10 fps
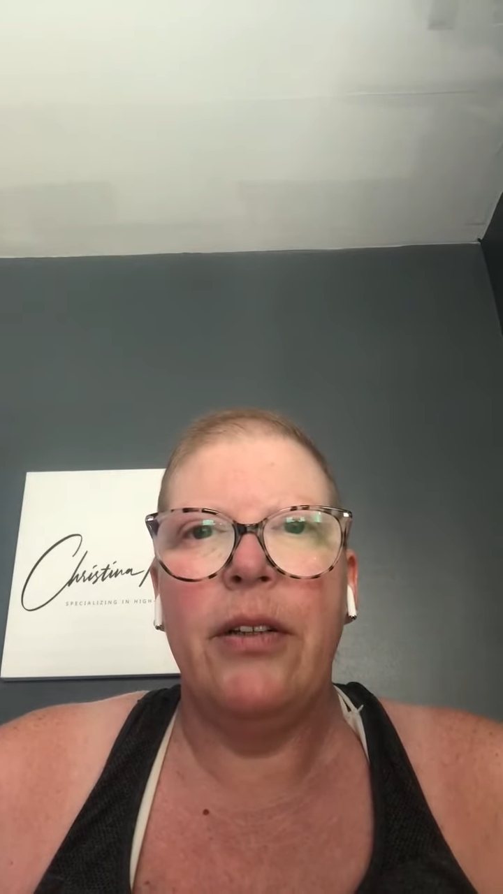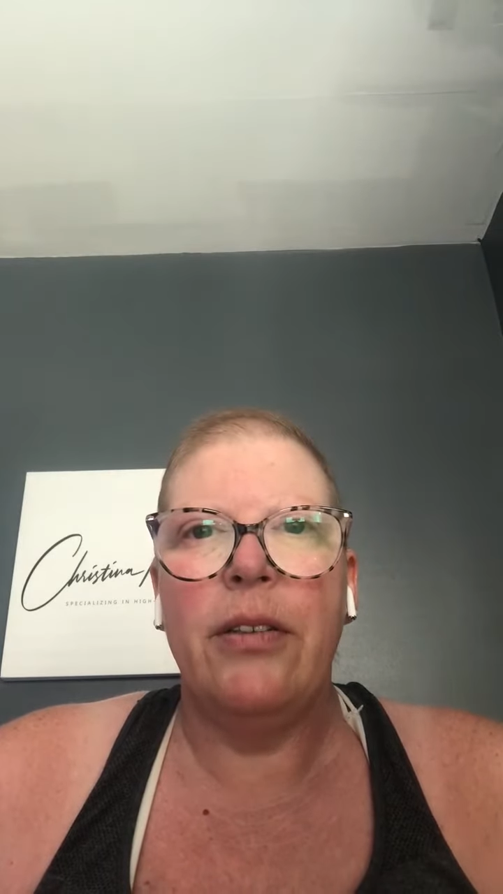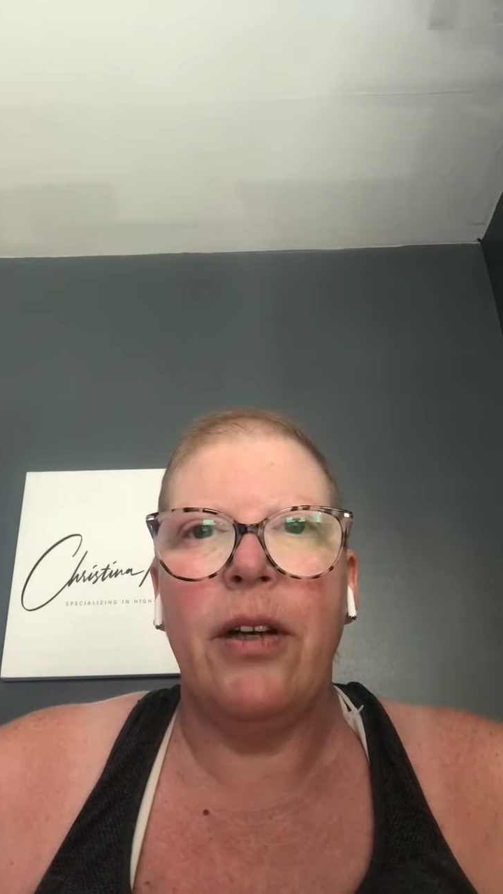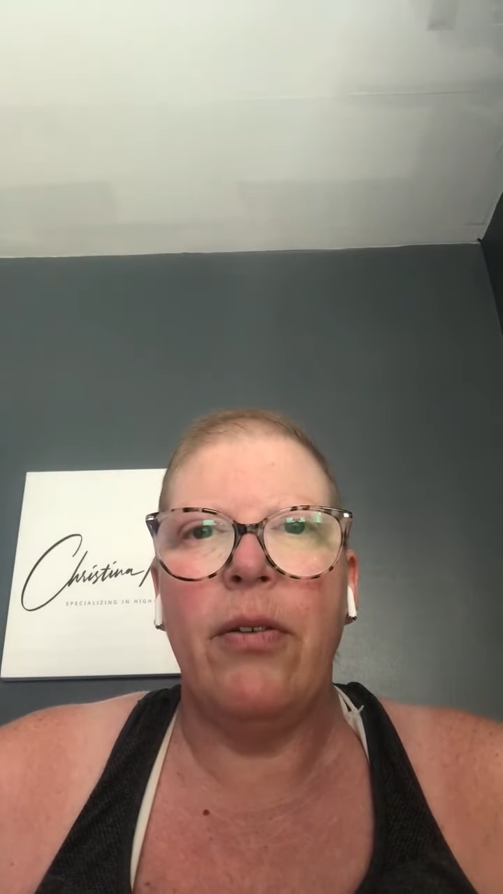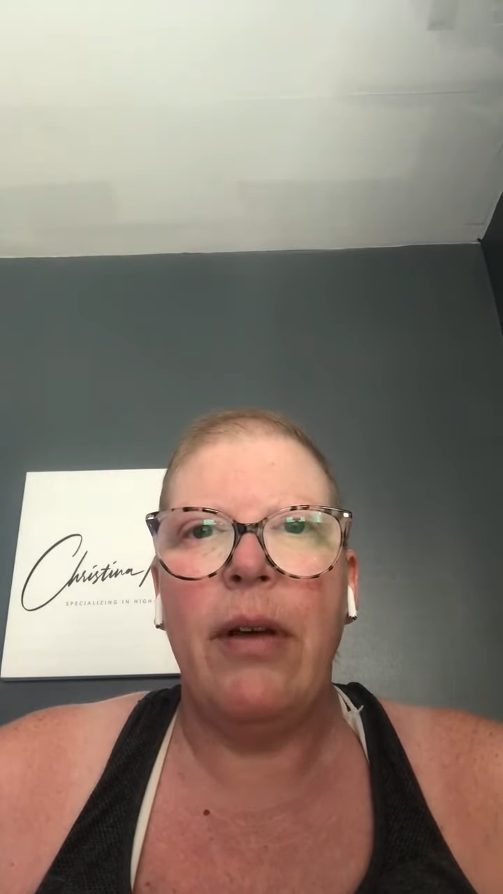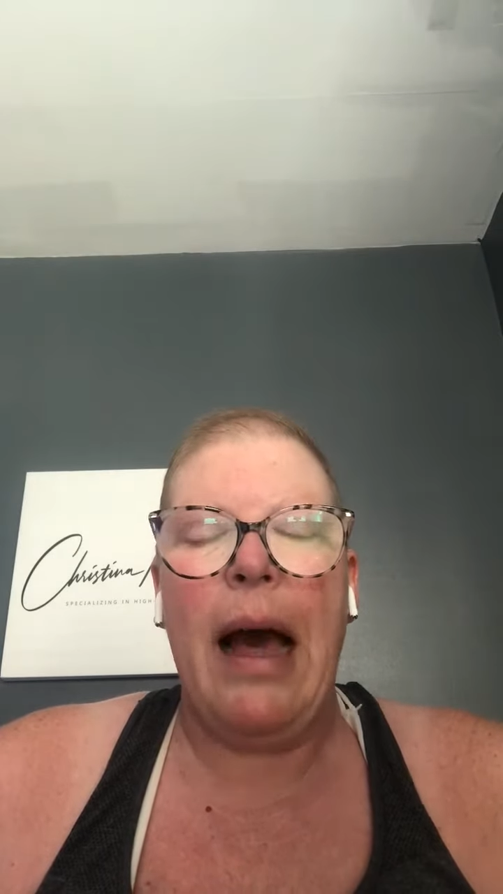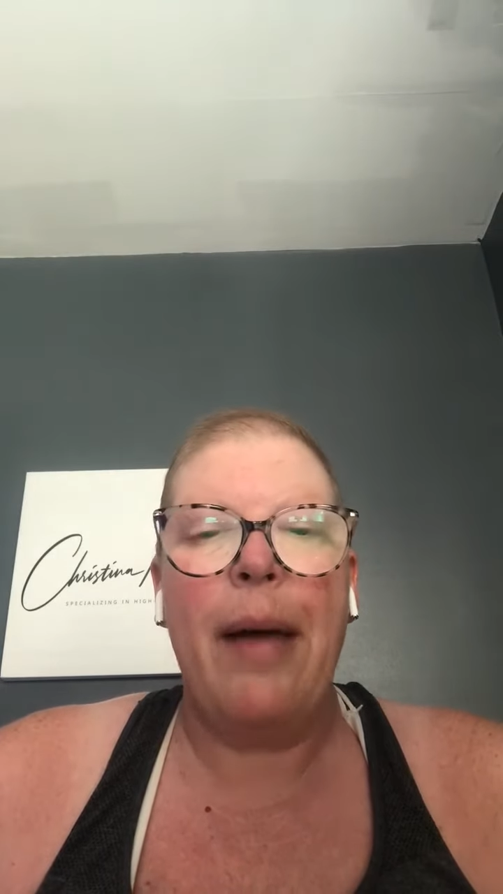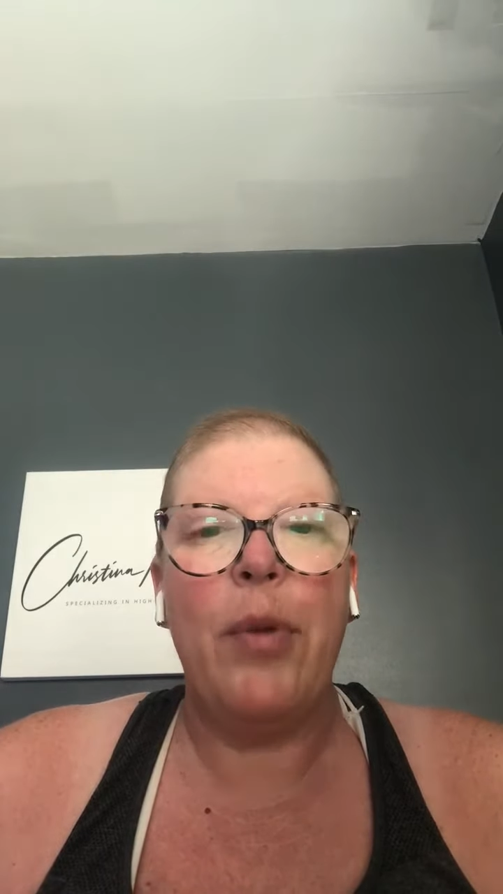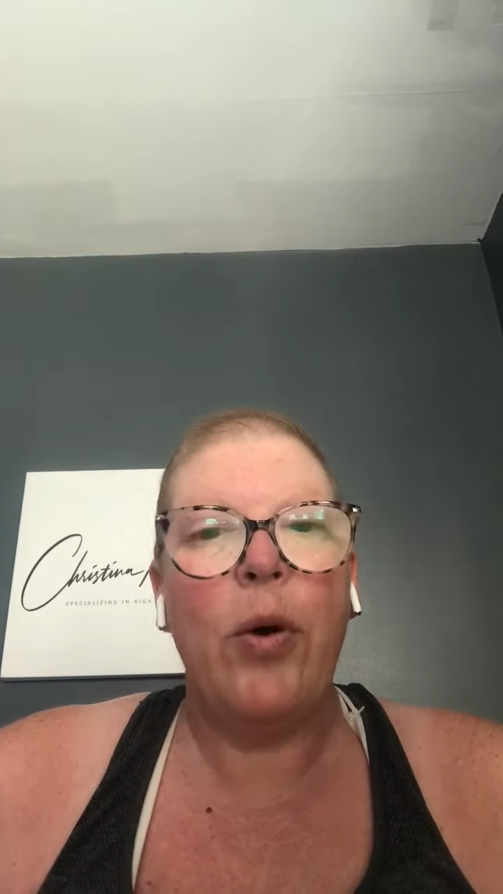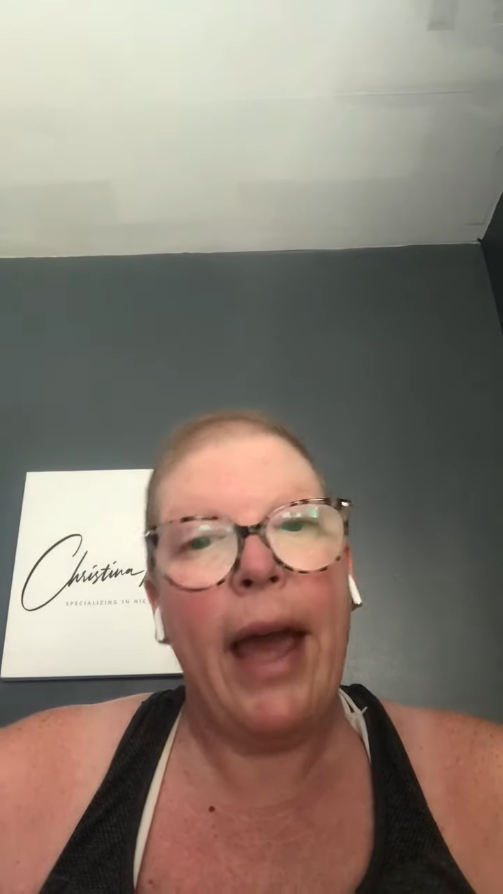So
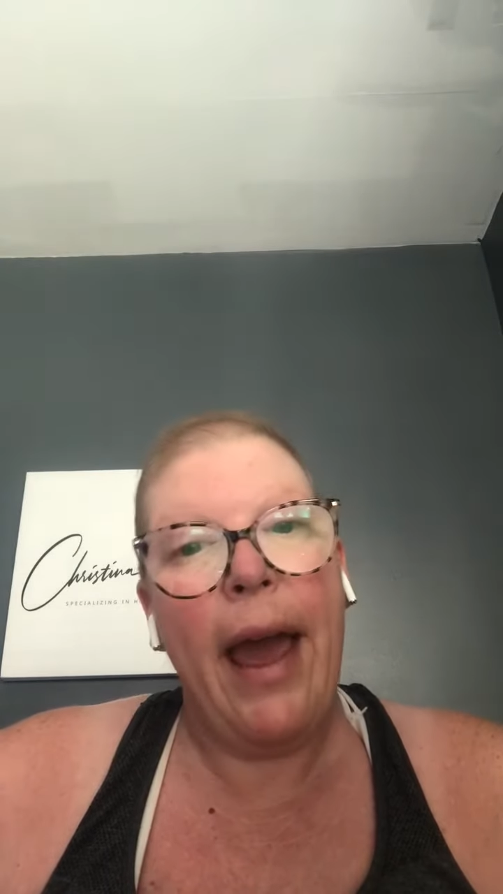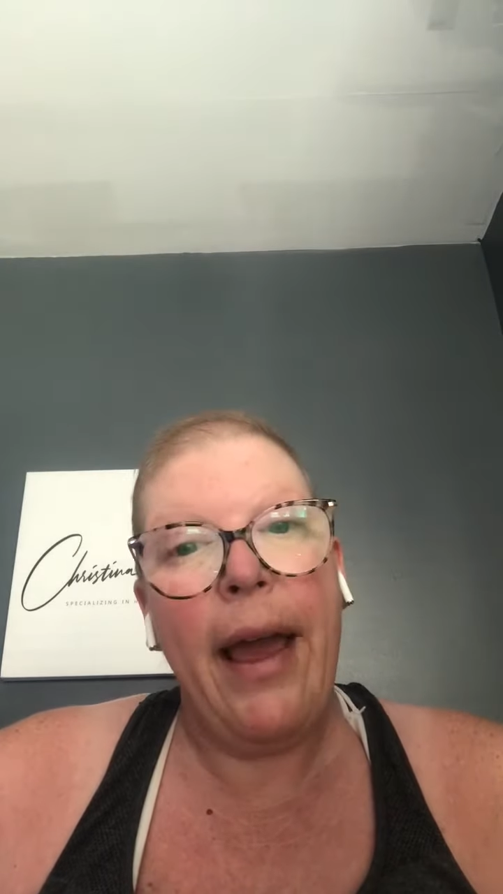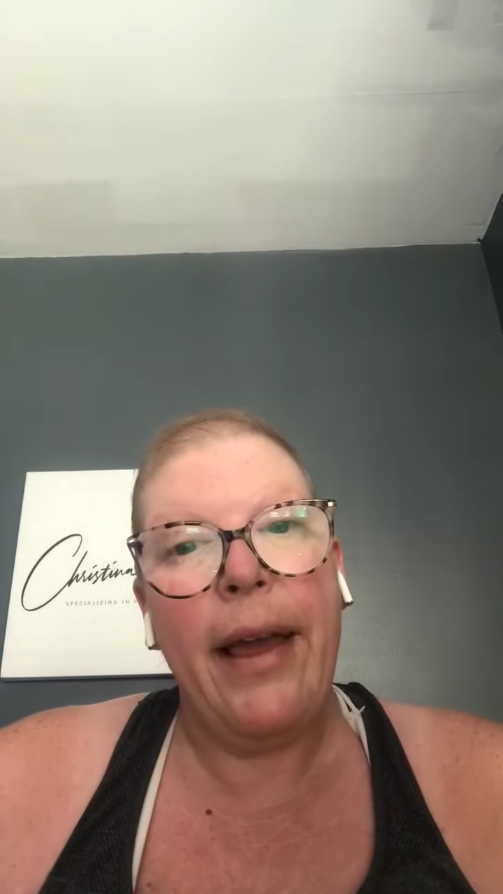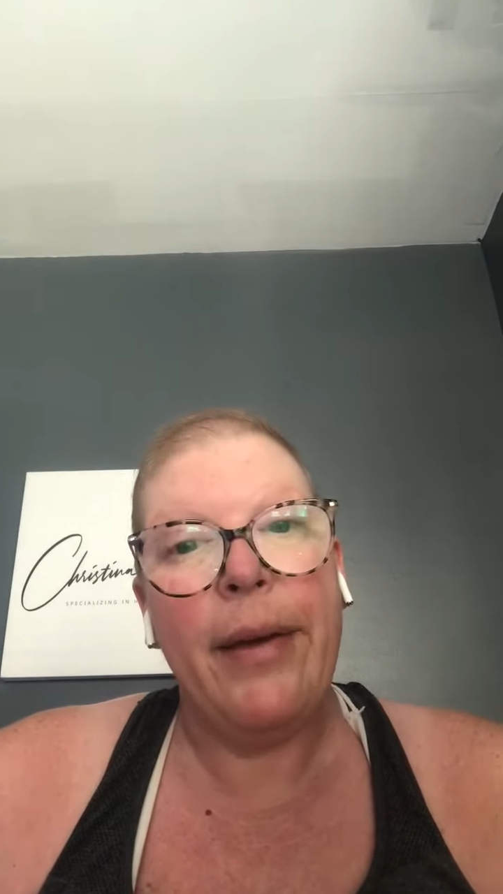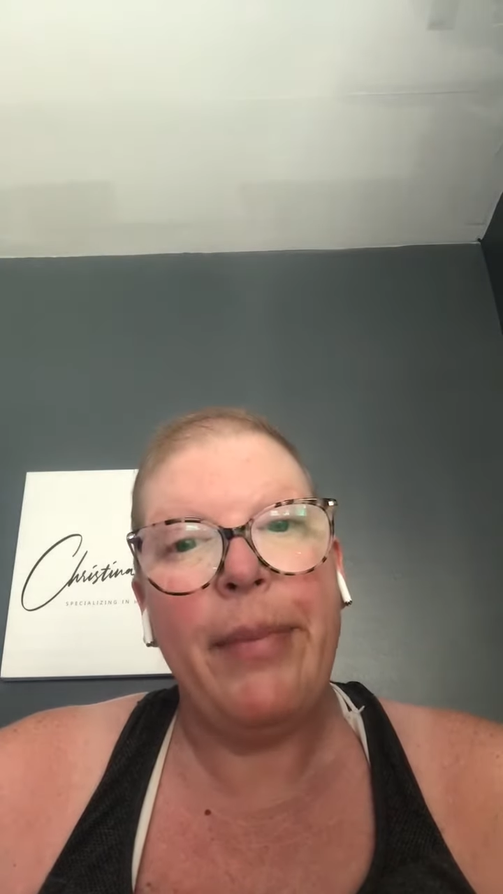I'm okay.